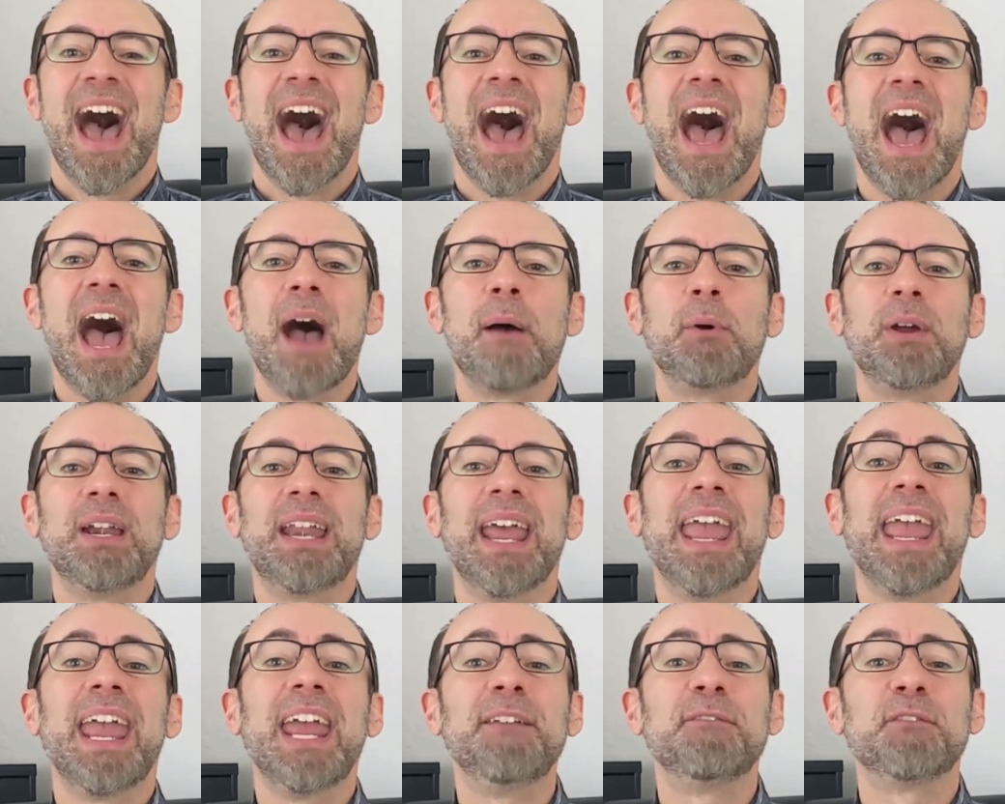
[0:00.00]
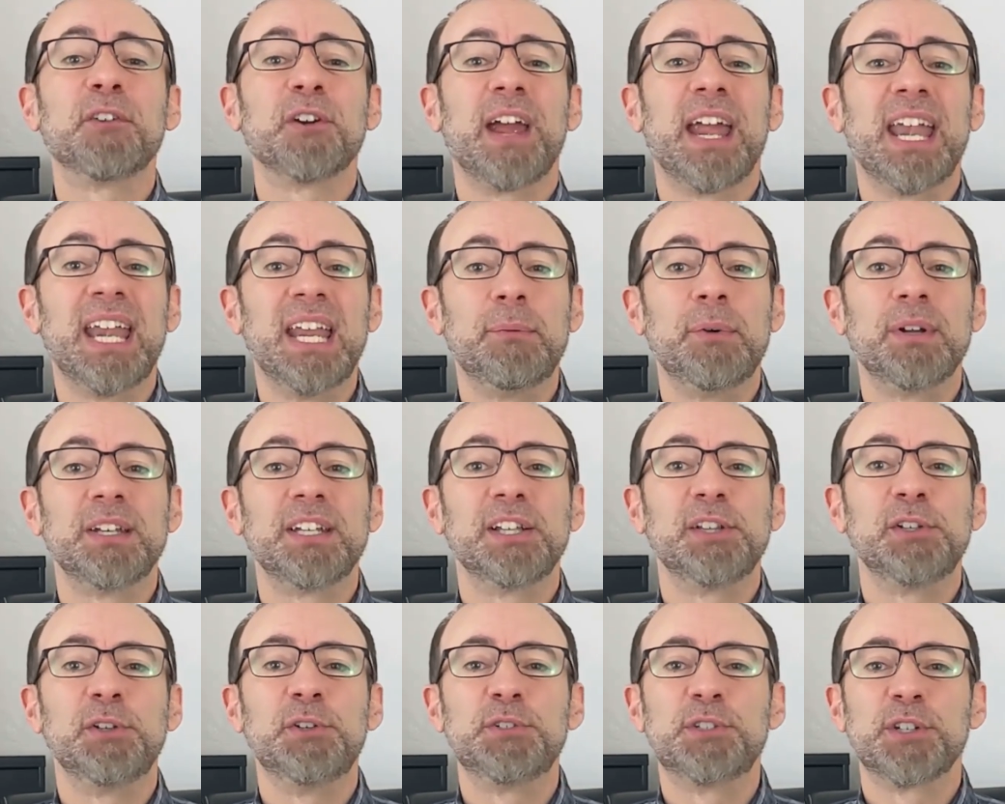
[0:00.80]
I would hate for anyone to
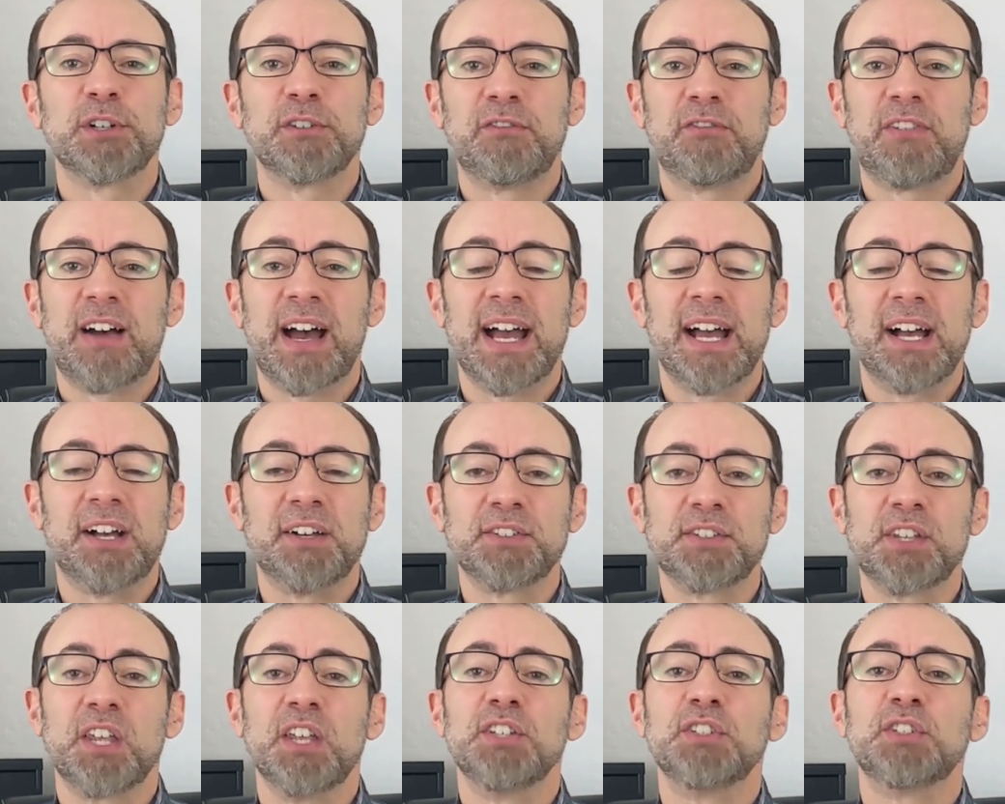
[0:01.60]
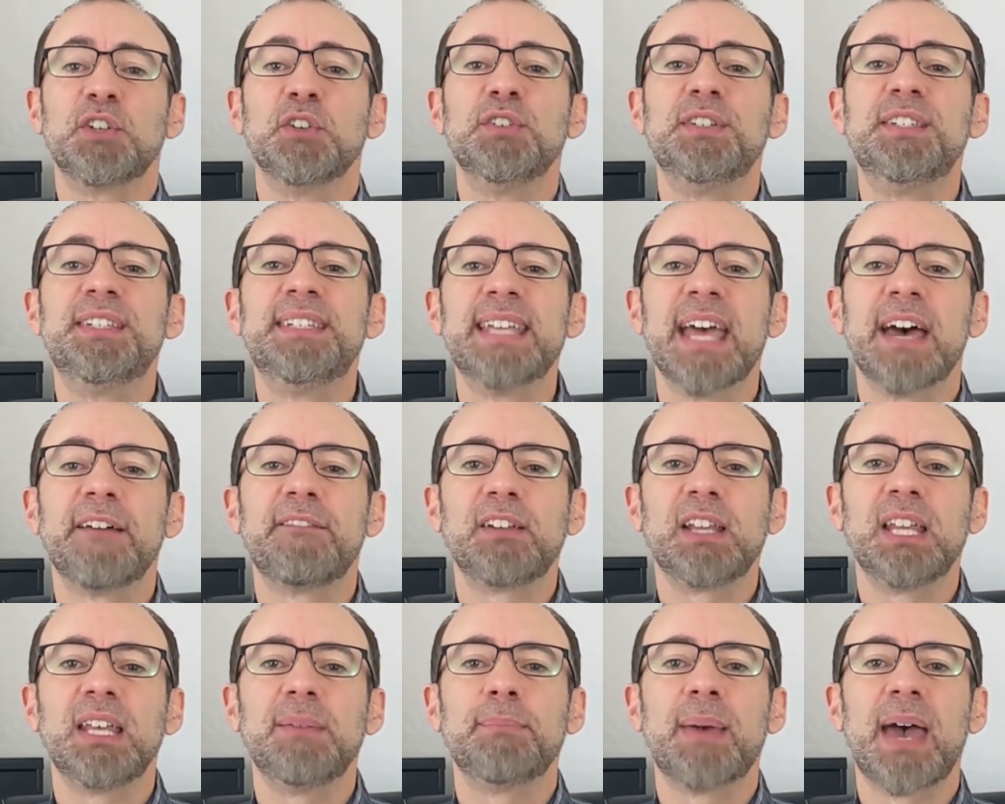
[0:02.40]
lose their files, so
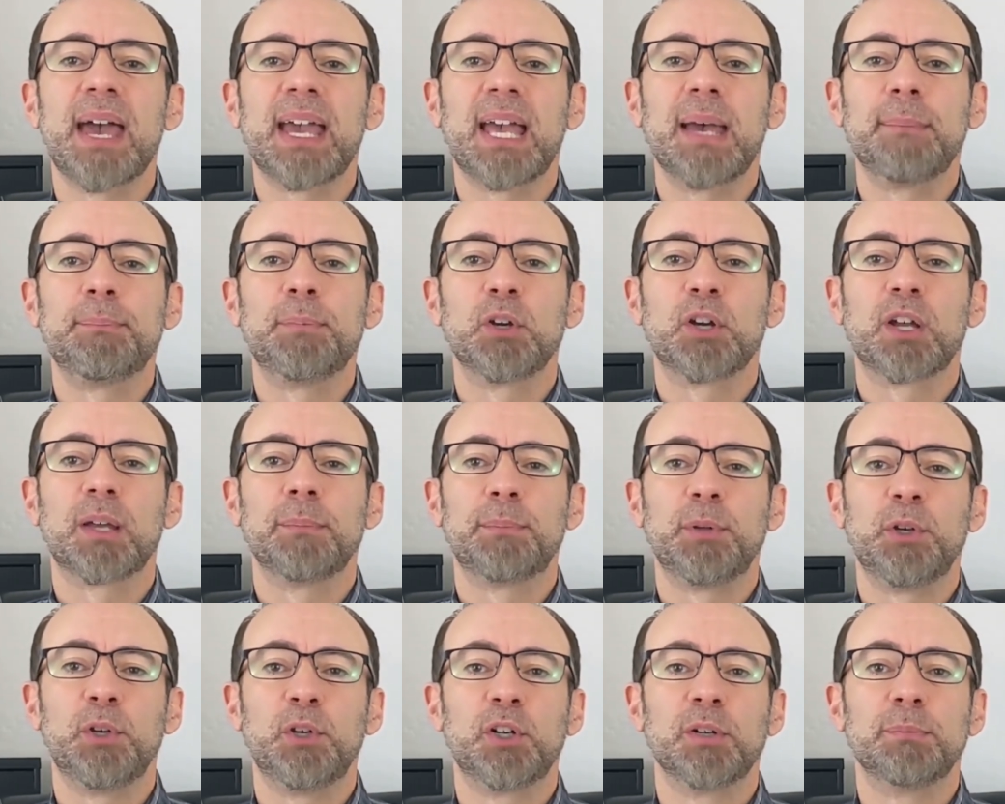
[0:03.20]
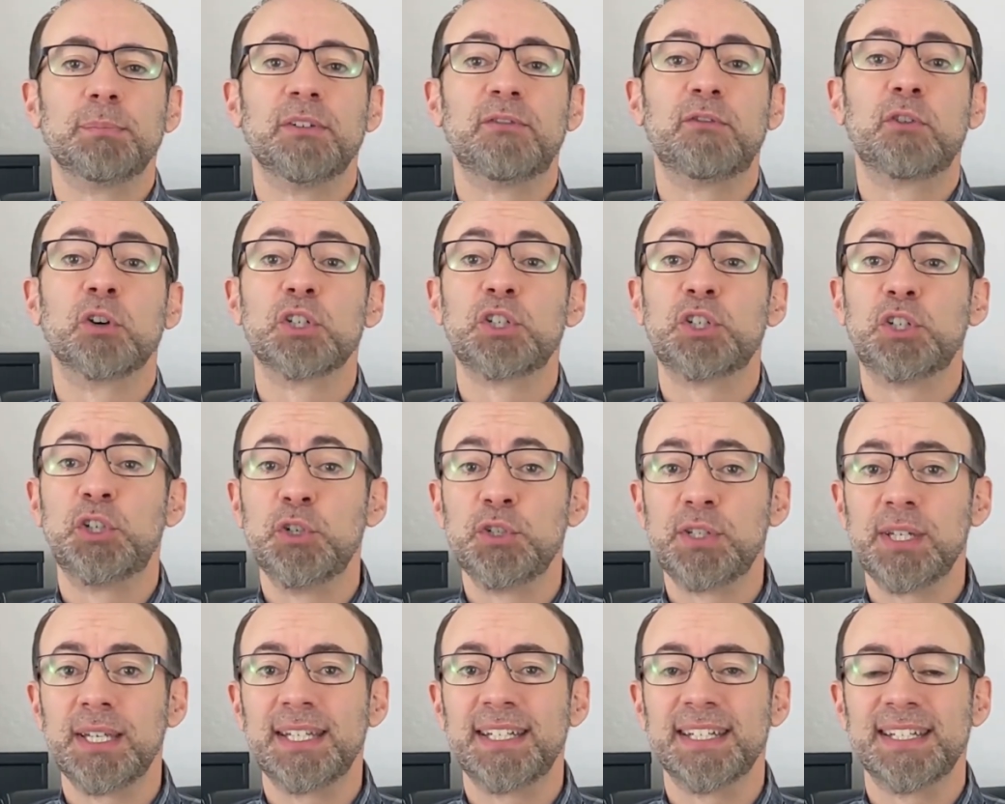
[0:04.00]
definitely back up your computer before
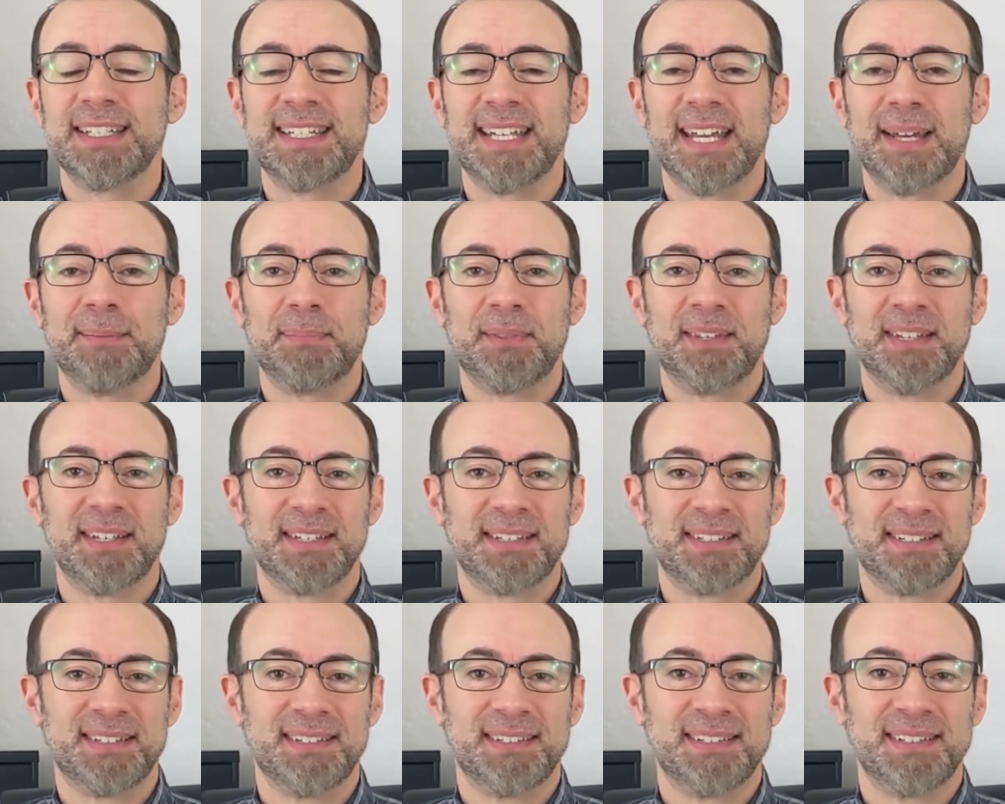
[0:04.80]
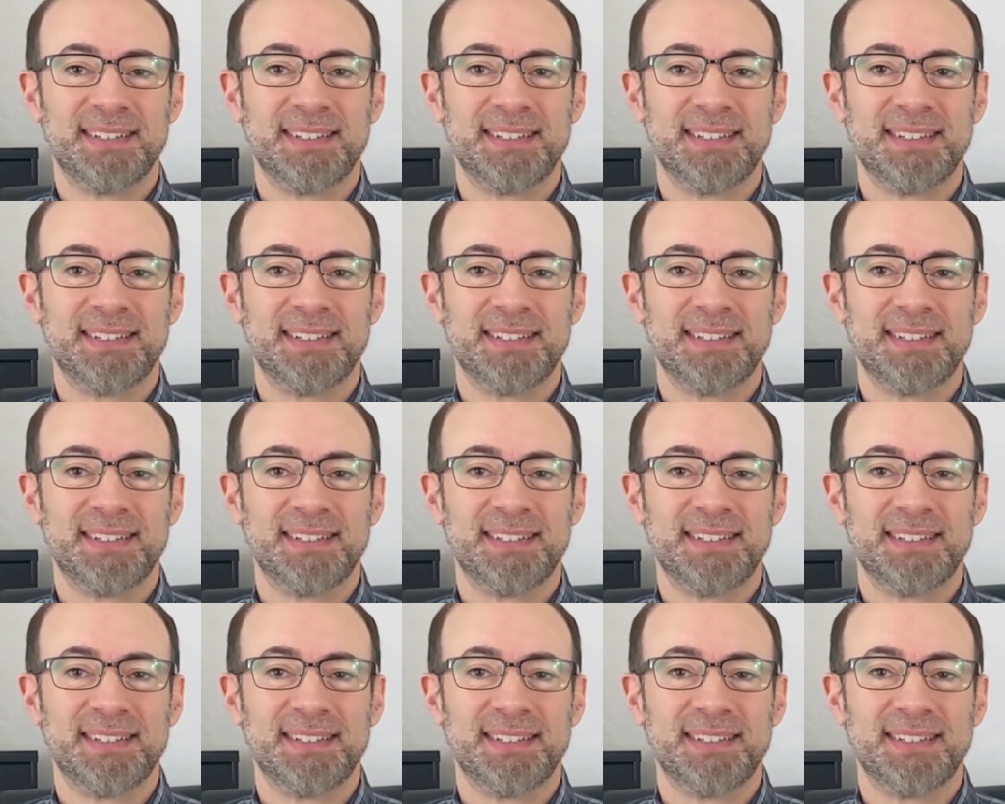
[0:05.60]
choosing to attempt this.